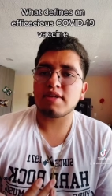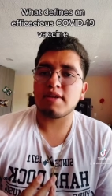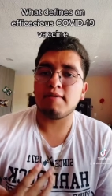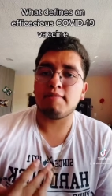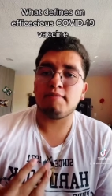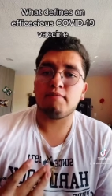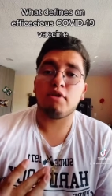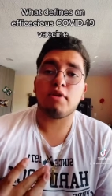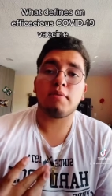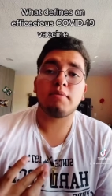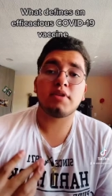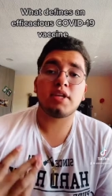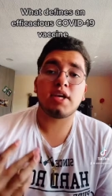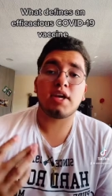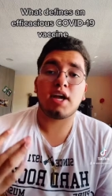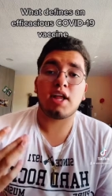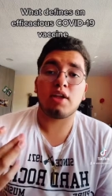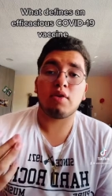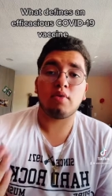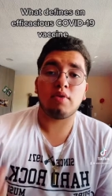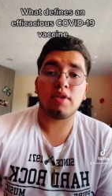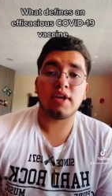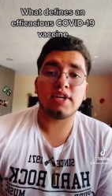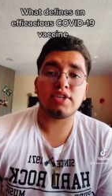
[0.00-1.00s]
inform the
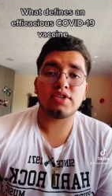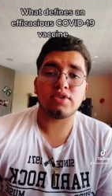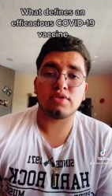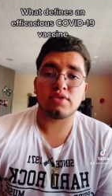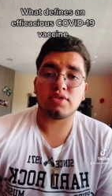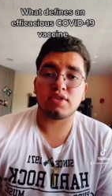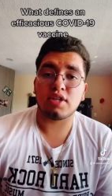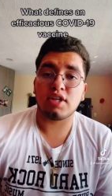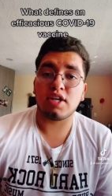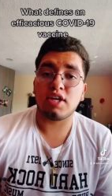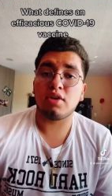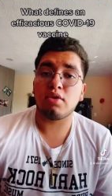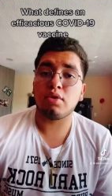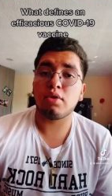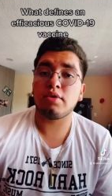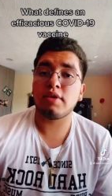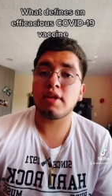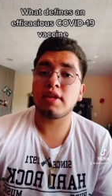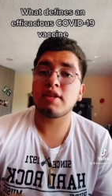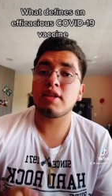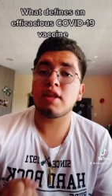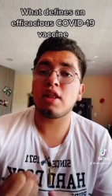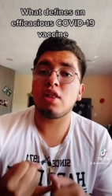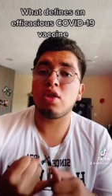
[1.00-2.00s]
calculations,
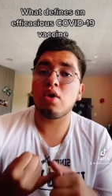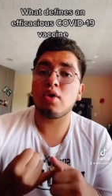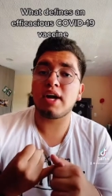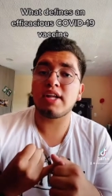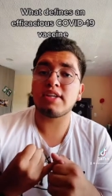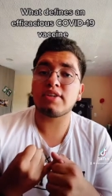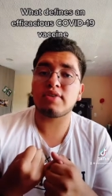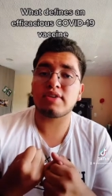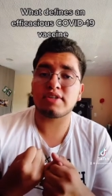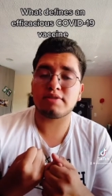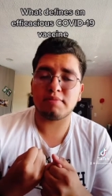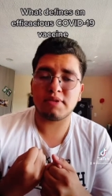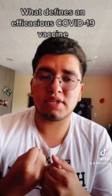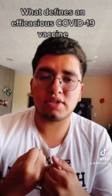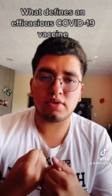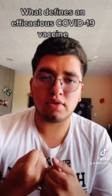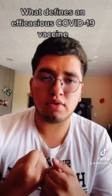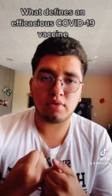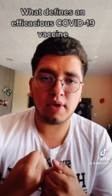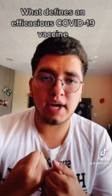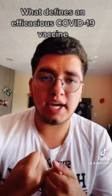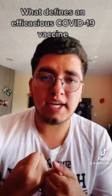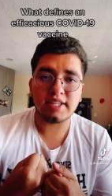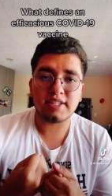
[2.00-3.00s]
including local transmission
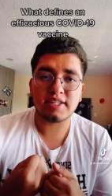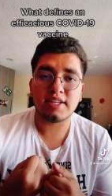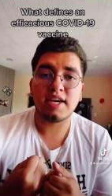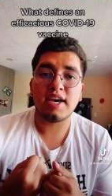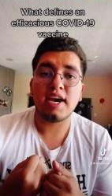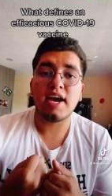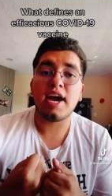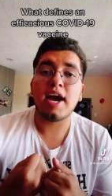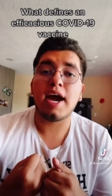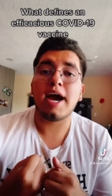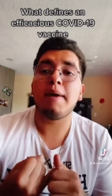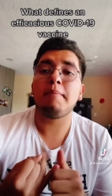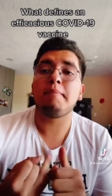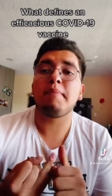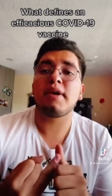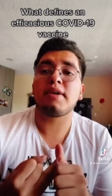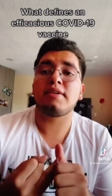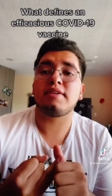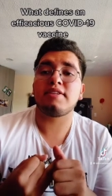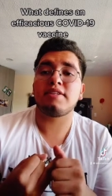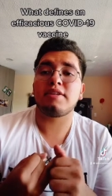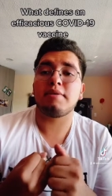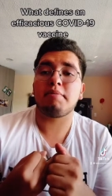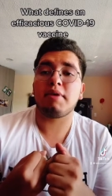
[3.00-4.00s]
rates and
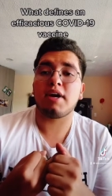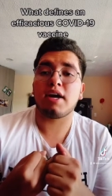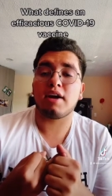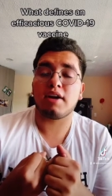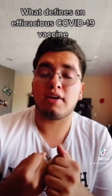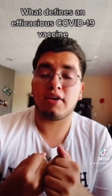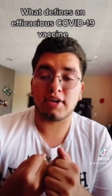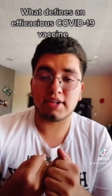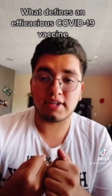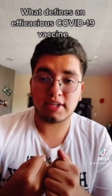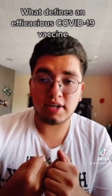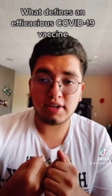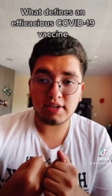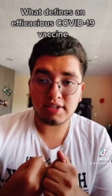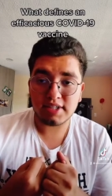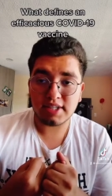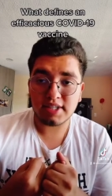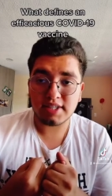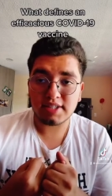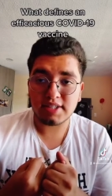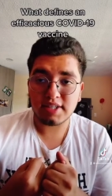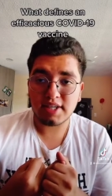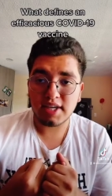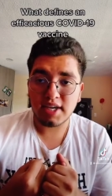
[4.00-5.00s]
participant
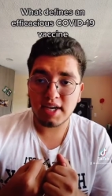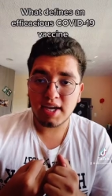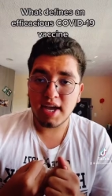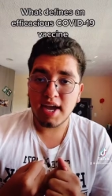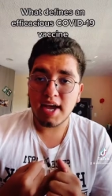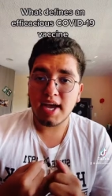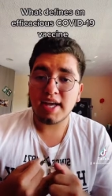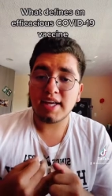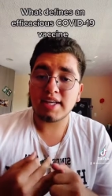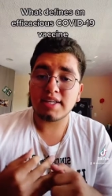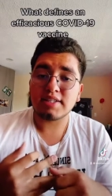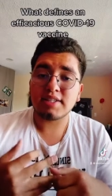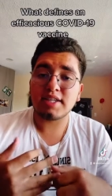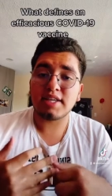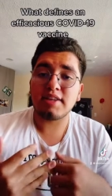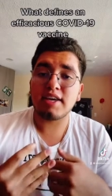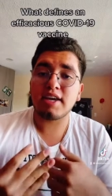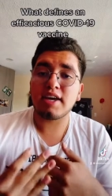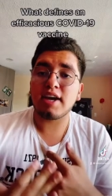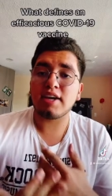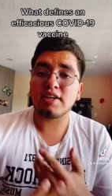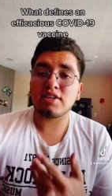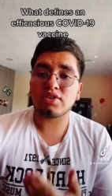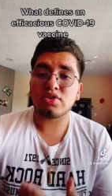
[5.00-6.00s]
characteristics.
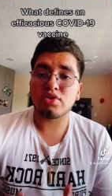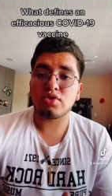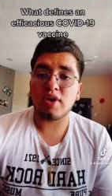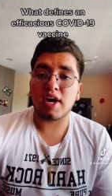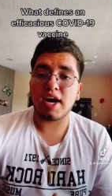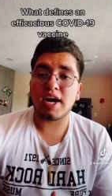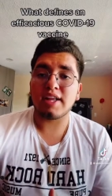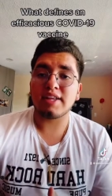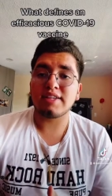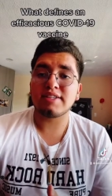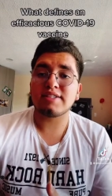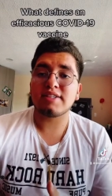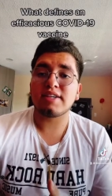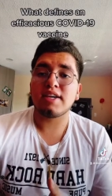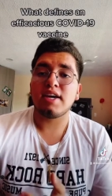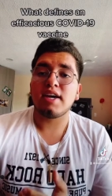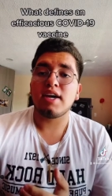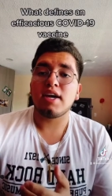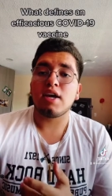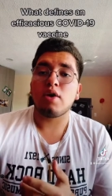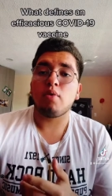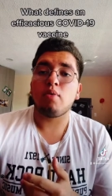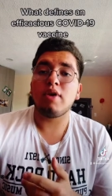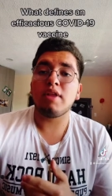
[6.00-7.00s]
Dedicated trials
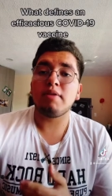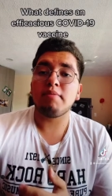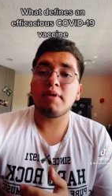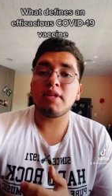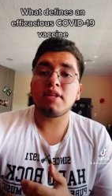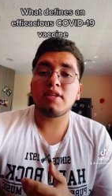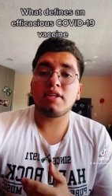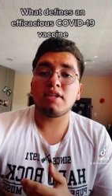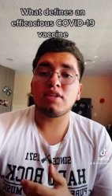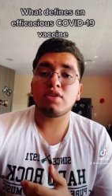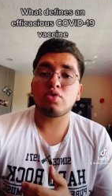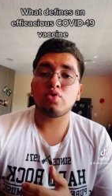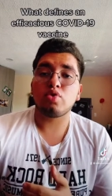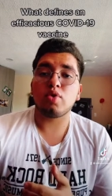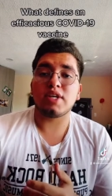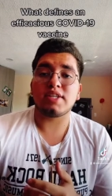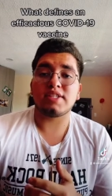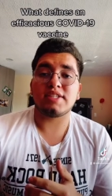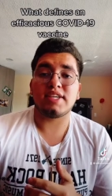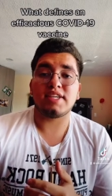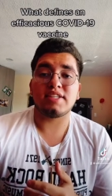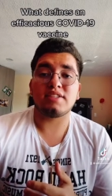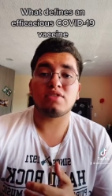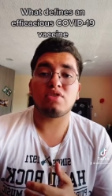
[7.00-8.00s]
will be needed to
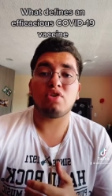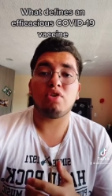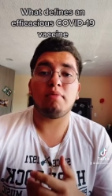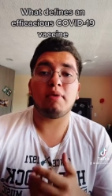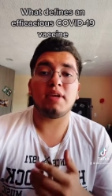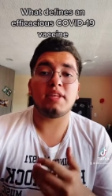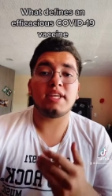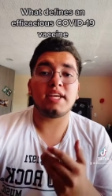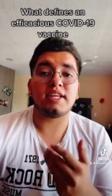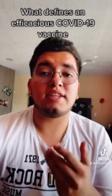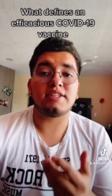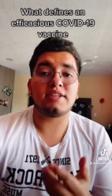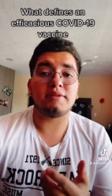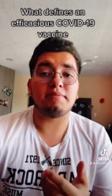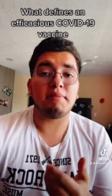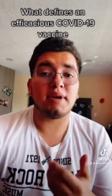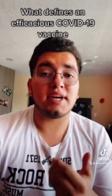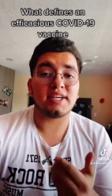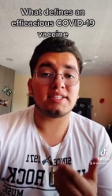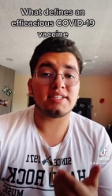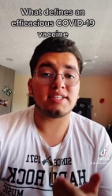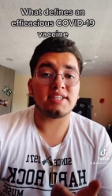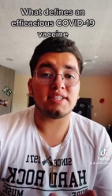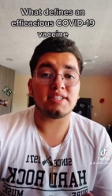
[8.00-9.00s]
assess COVID-19
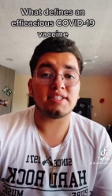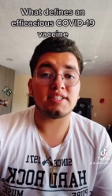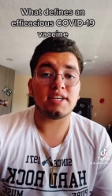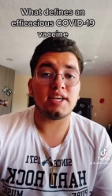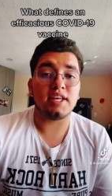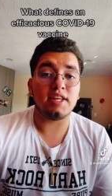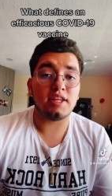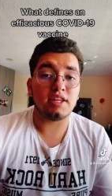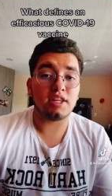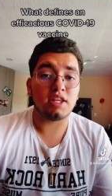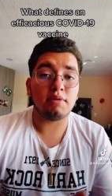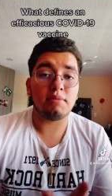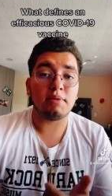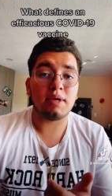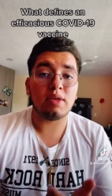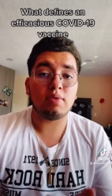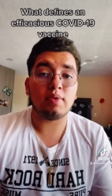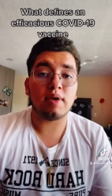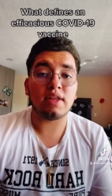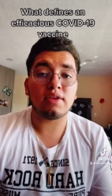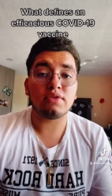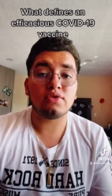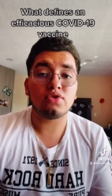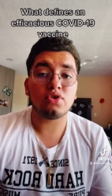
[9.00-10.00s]
vaccines in
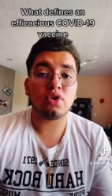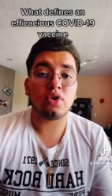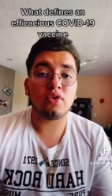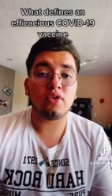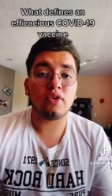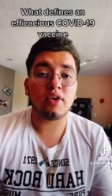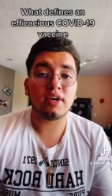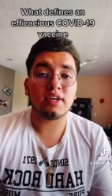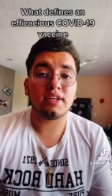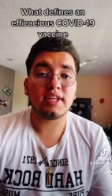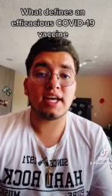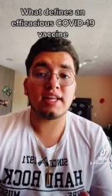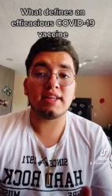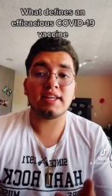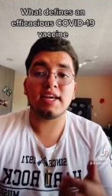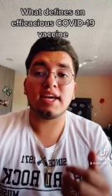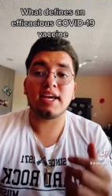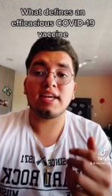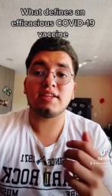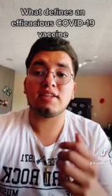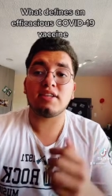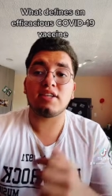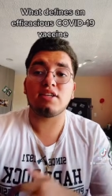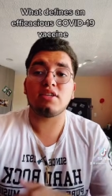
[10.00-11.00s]
individuals younger than
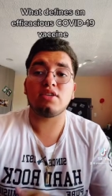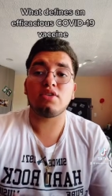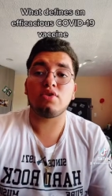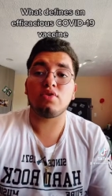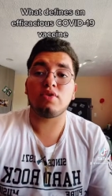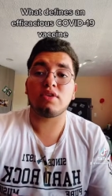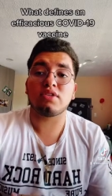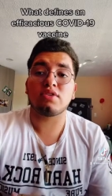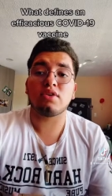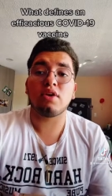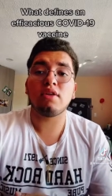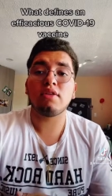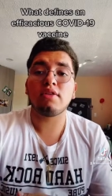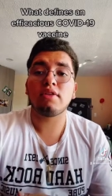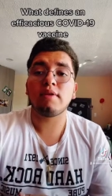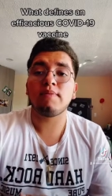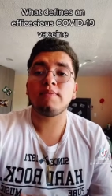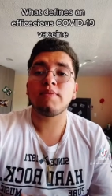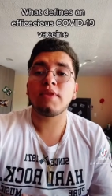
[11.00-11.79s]
18 years old,